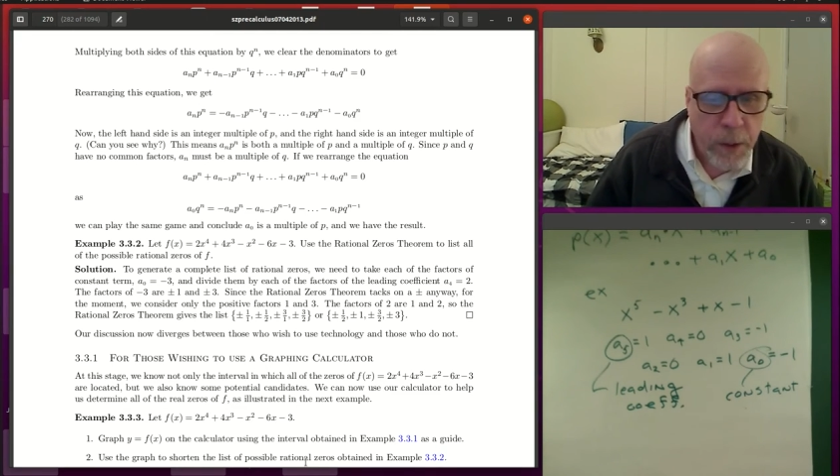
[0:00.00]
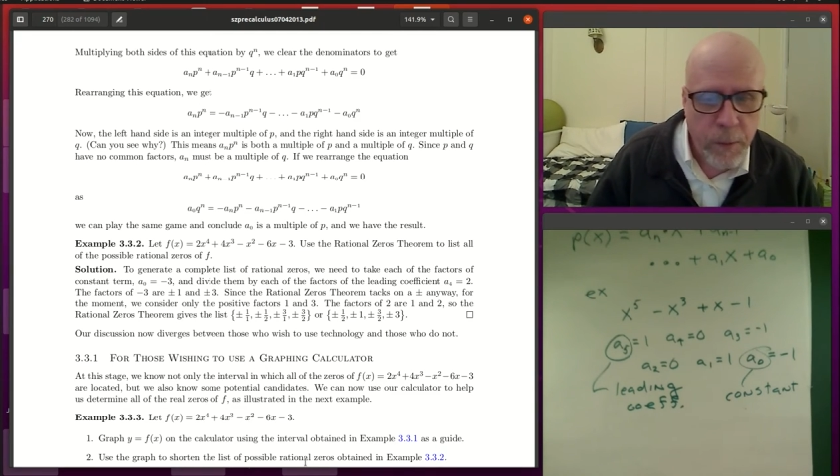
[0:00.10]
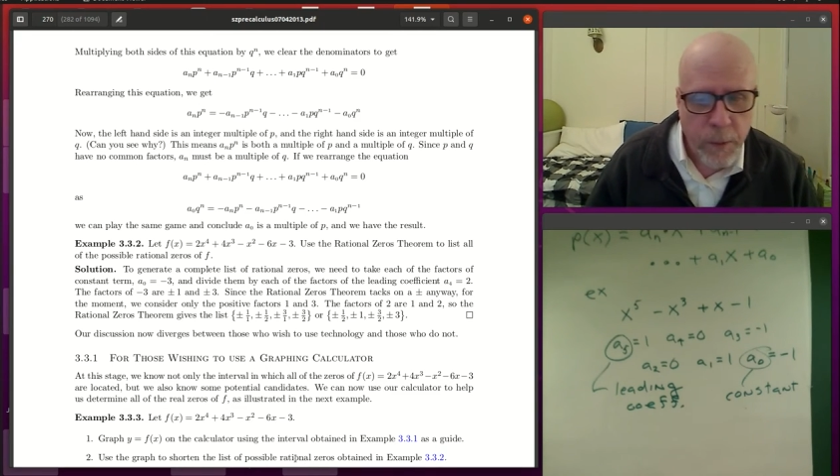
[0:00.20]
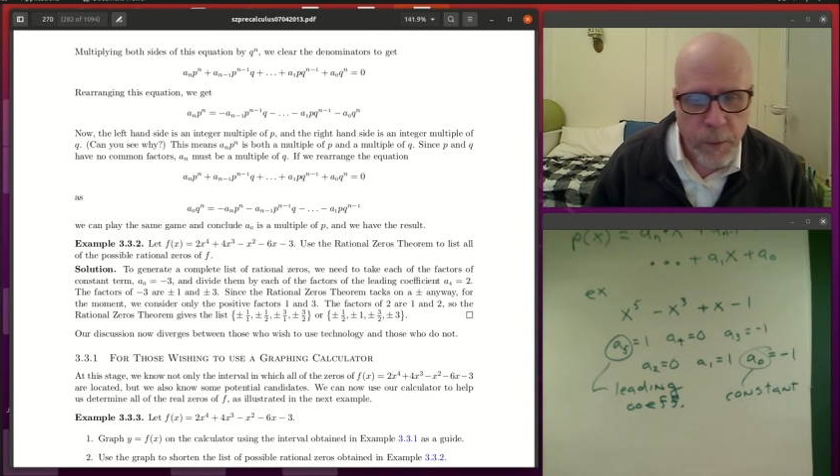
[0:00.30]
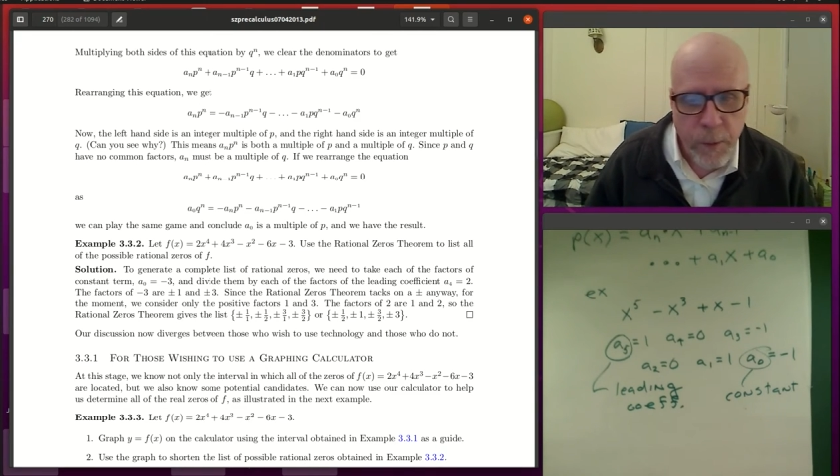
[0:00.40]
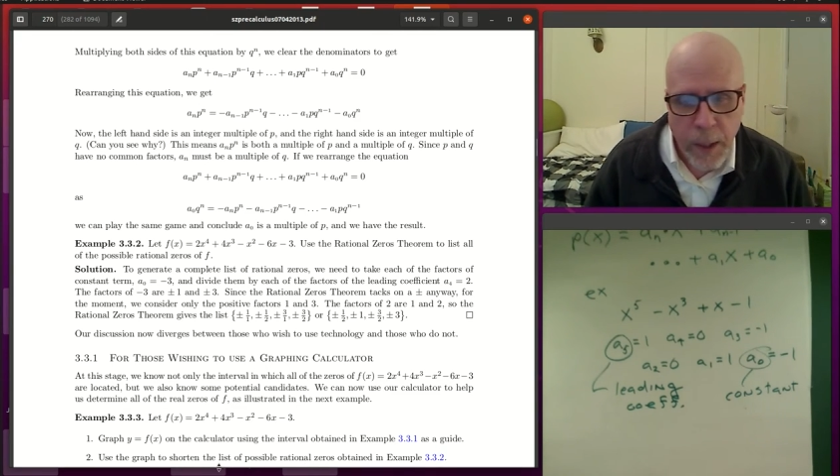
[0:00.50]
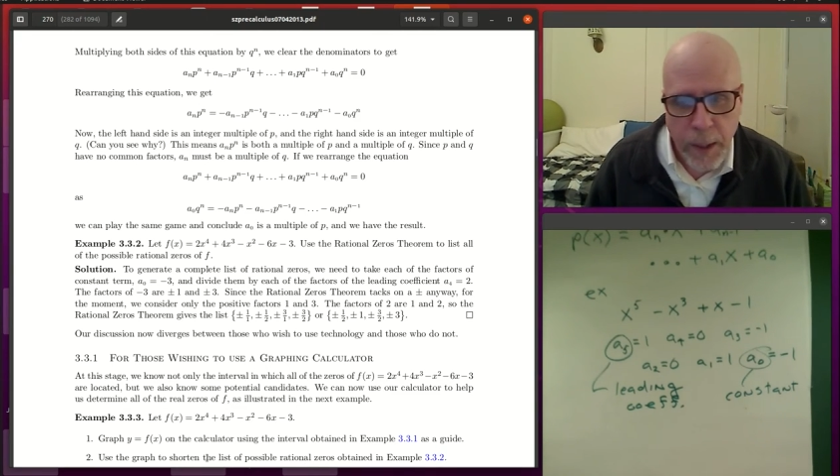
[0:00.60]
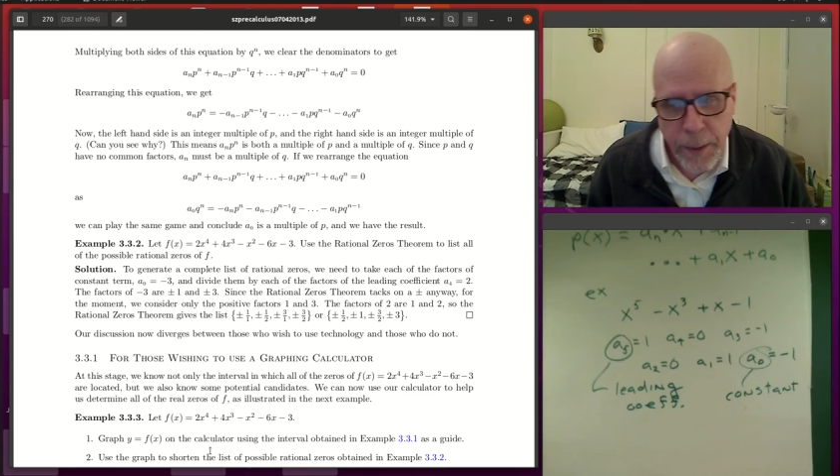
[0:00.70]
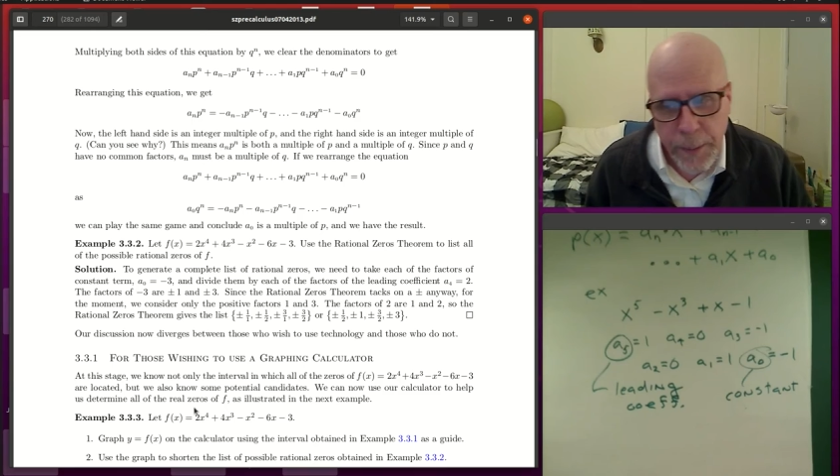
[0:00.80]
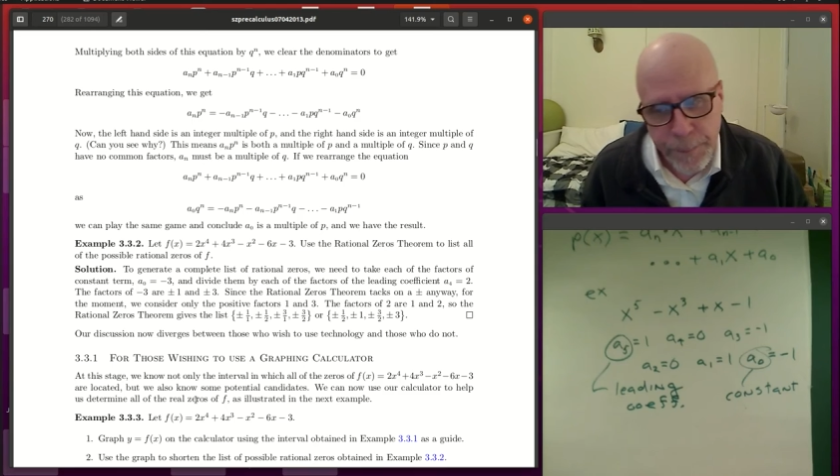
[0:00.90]
if you've got
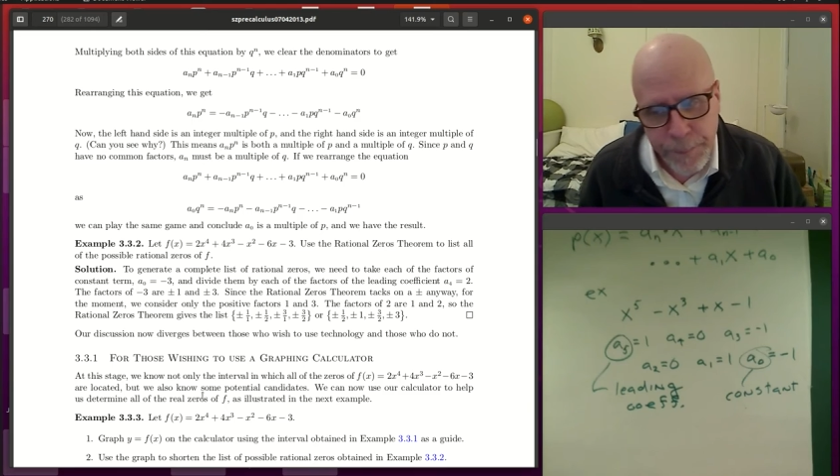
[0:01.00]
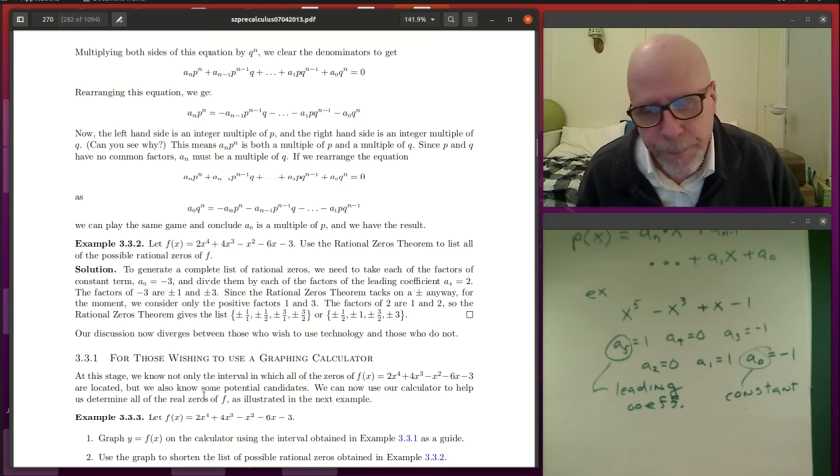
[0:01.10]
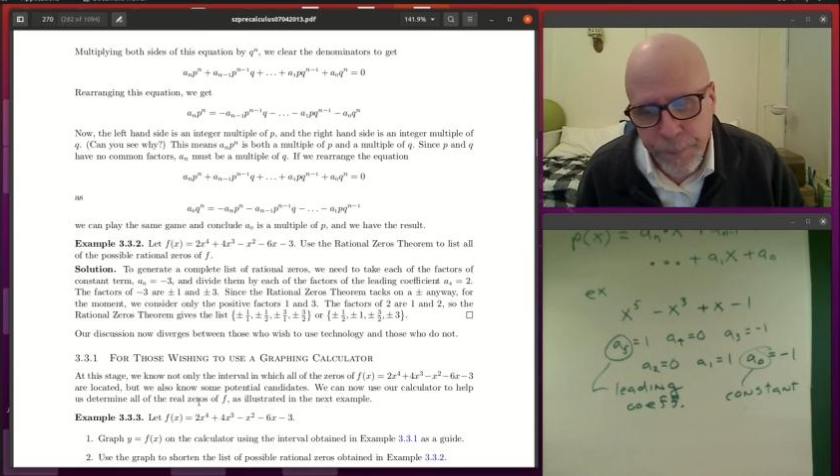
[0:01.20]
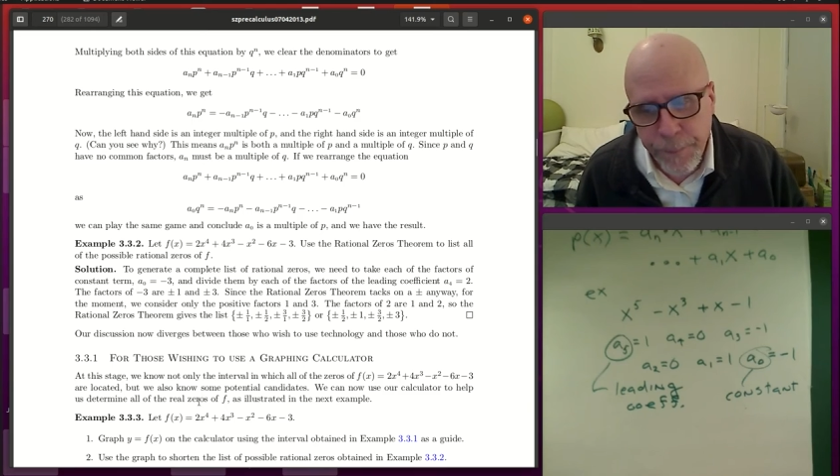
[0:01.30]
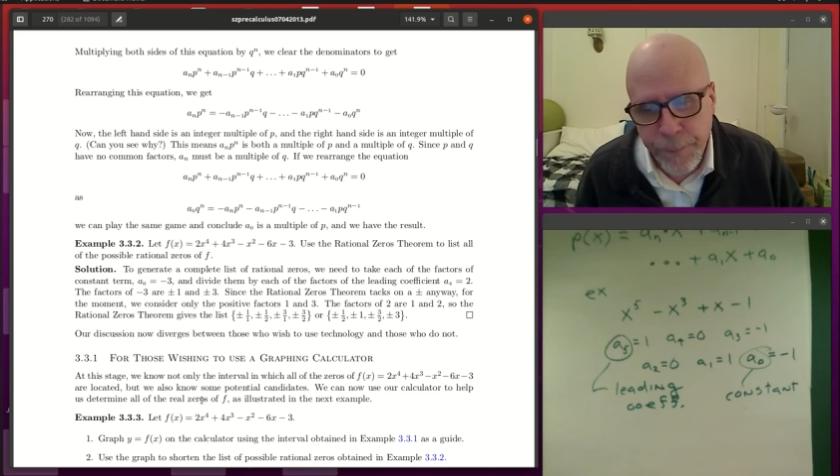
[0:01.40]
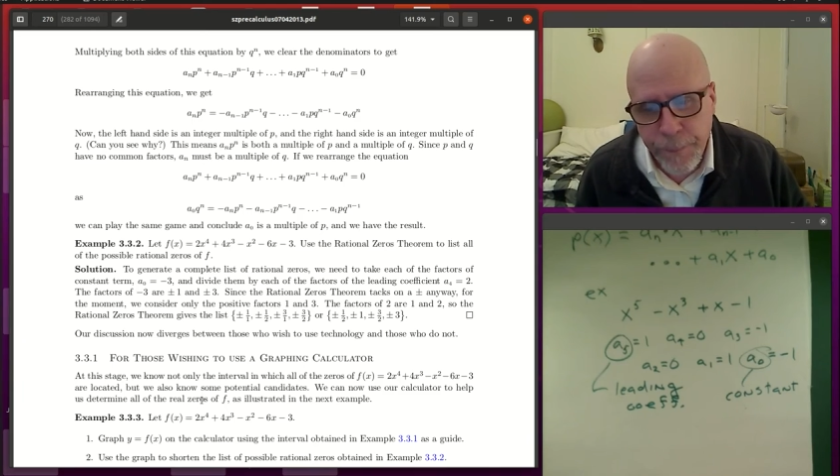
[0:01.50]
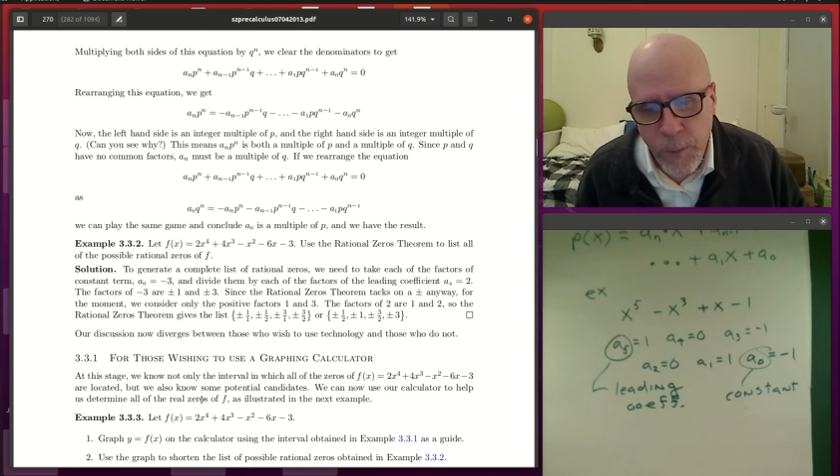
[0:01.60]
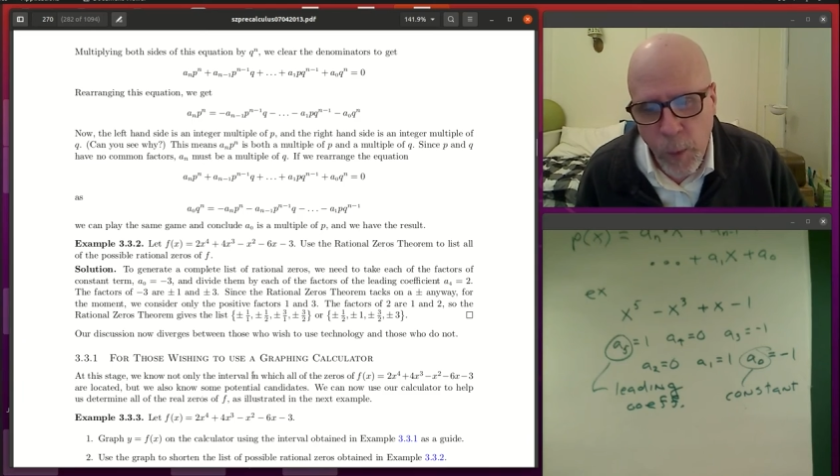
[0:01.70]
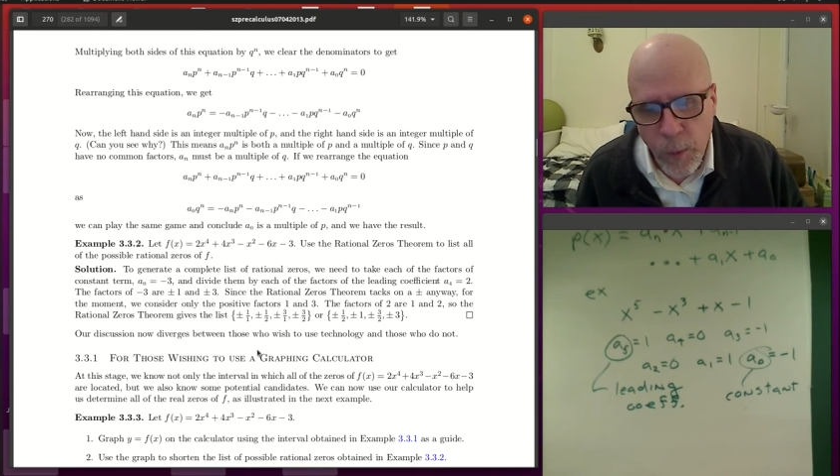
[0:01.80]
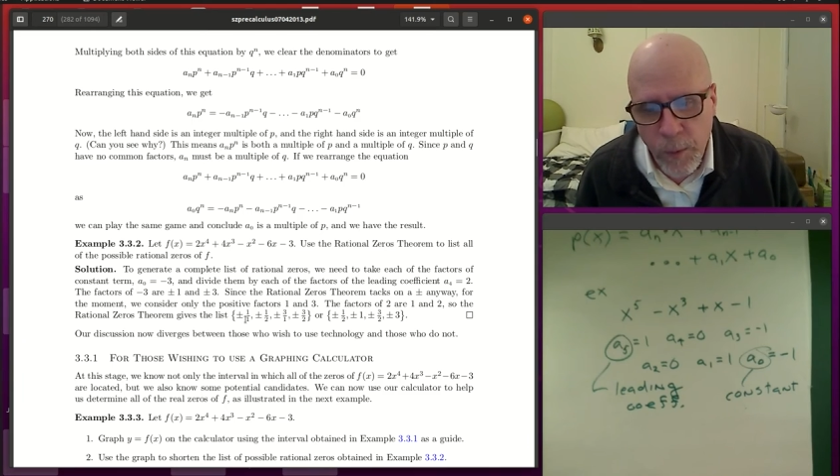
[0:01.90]
it. I